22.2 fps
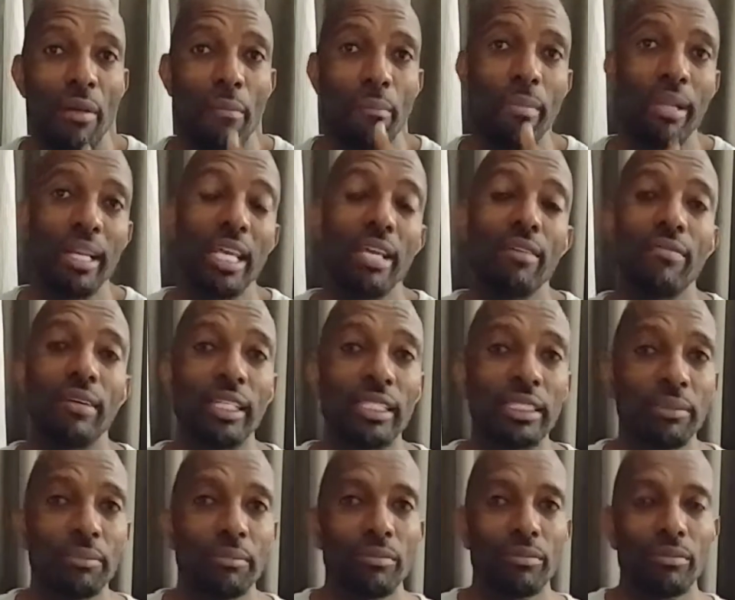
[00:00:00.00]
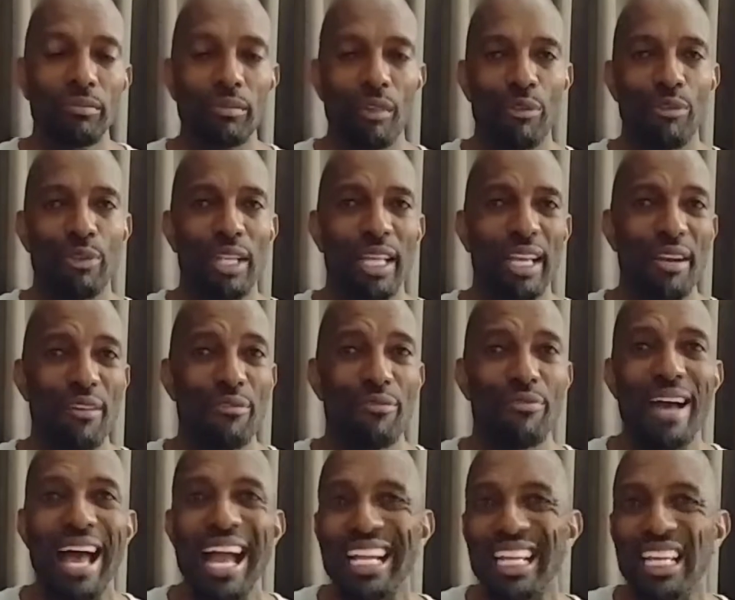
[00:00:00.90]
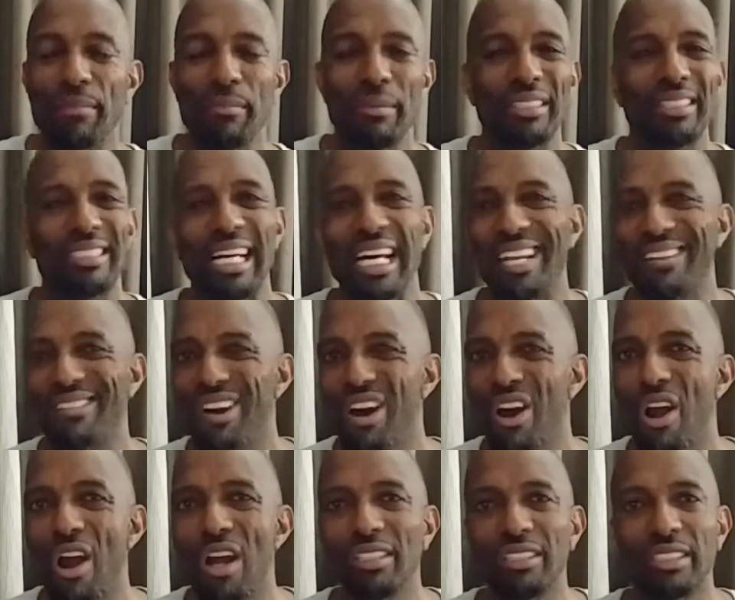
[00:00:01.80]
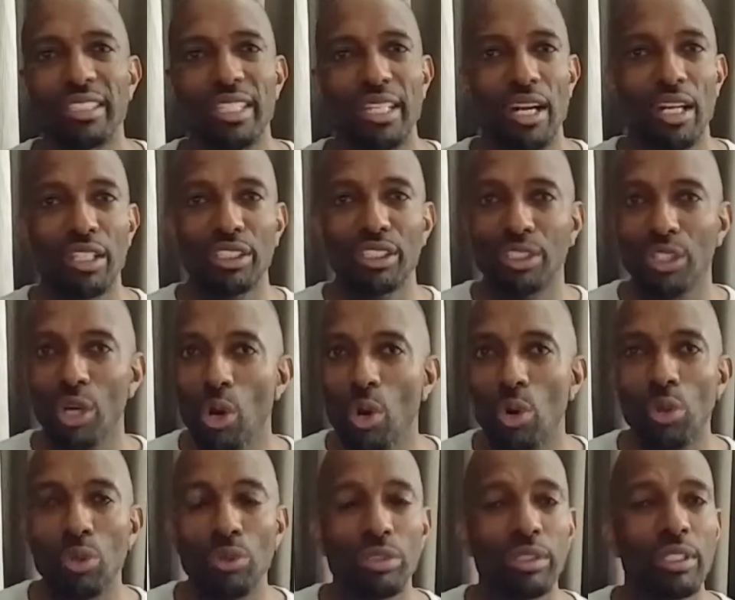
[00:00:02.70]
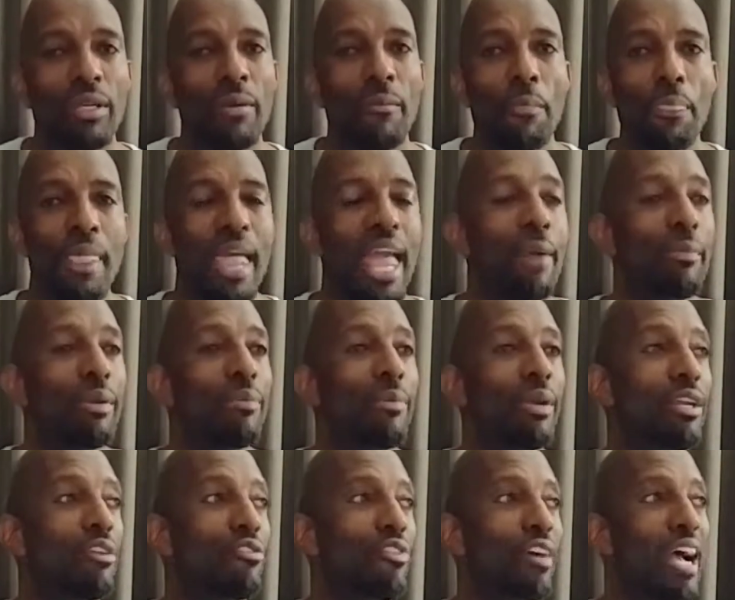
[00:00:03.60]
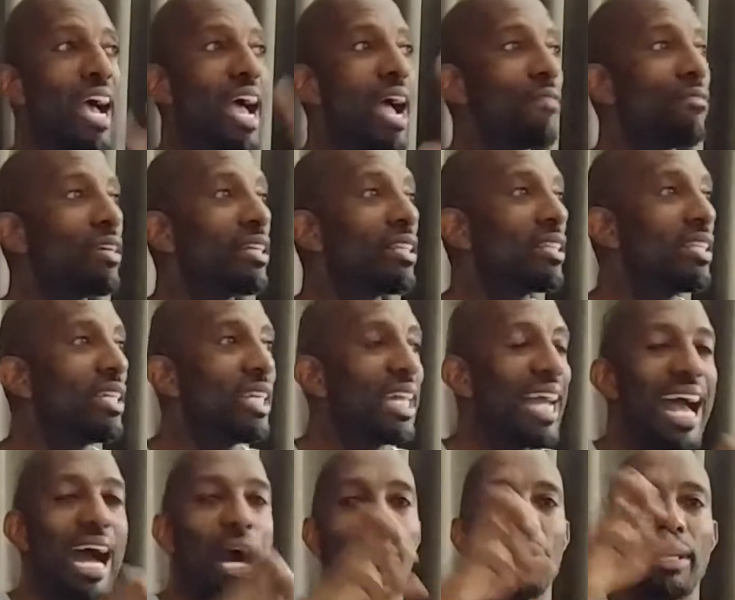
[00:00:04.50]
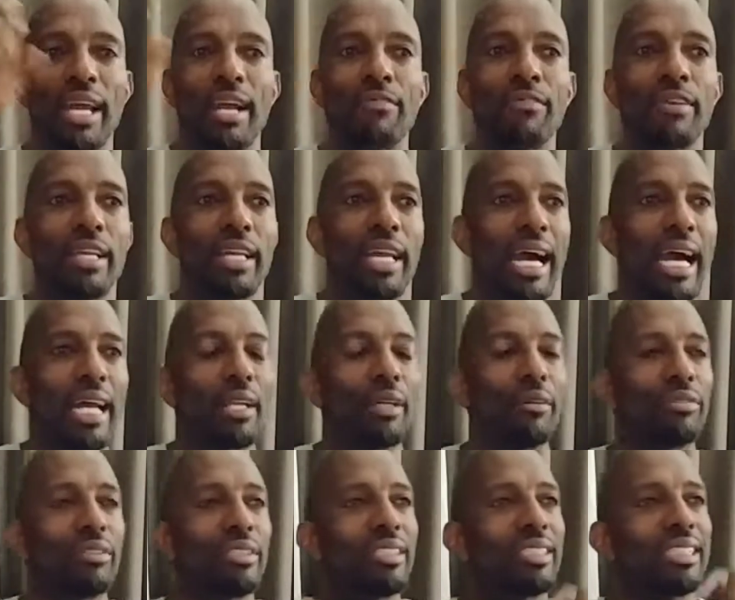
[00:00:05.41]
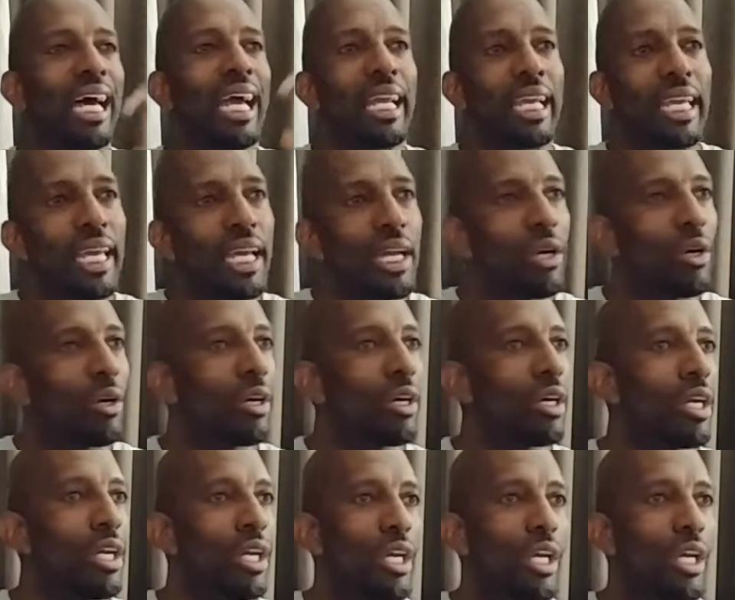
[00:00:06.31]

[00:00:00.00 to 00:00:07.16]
Many of us feeling a vacuum inside of our hearts and our souls, and we reach for everything out, every kind of psychic or